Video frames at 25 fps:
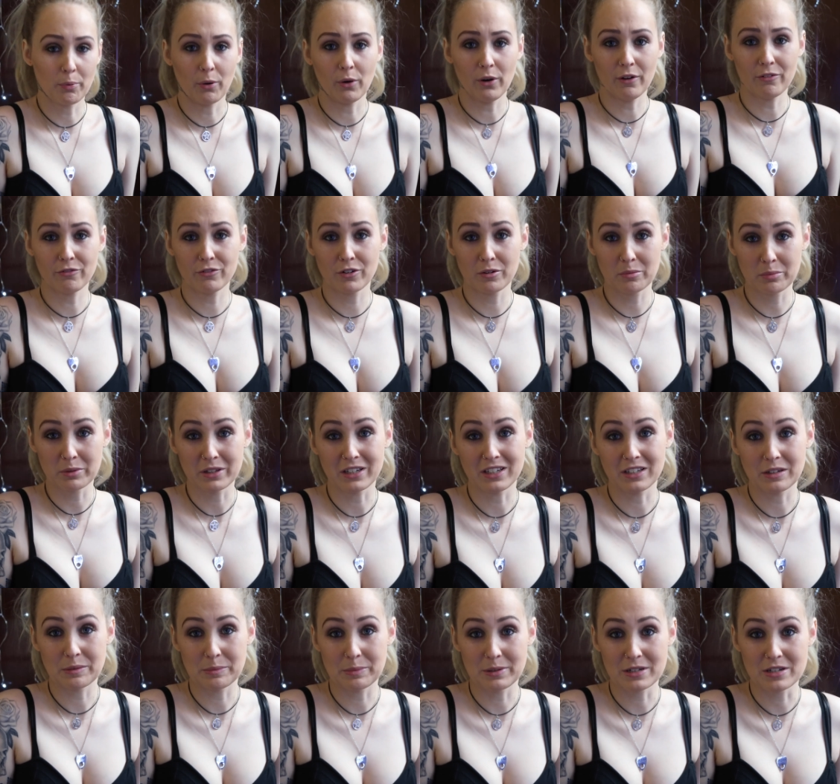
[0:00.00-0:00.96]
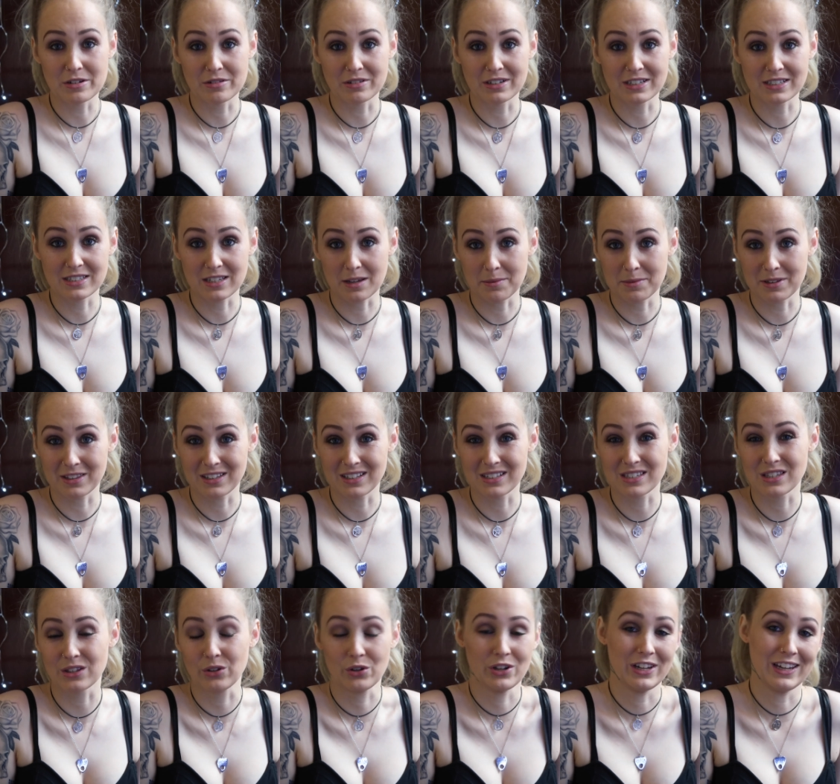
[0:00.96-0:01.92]
Preferably you'd be doing something
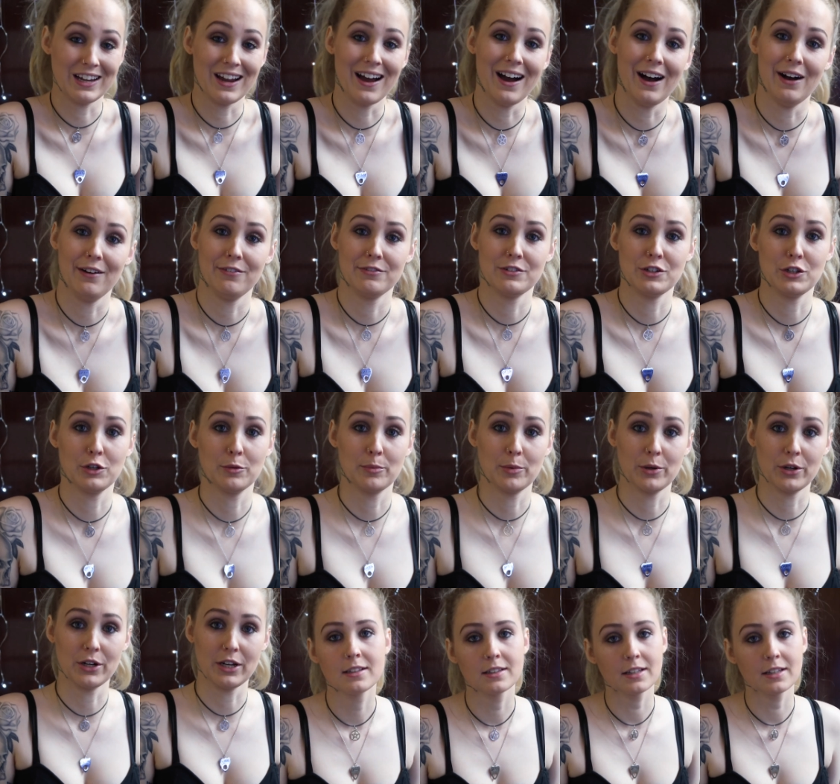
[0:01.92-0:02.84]
that's looking after your body.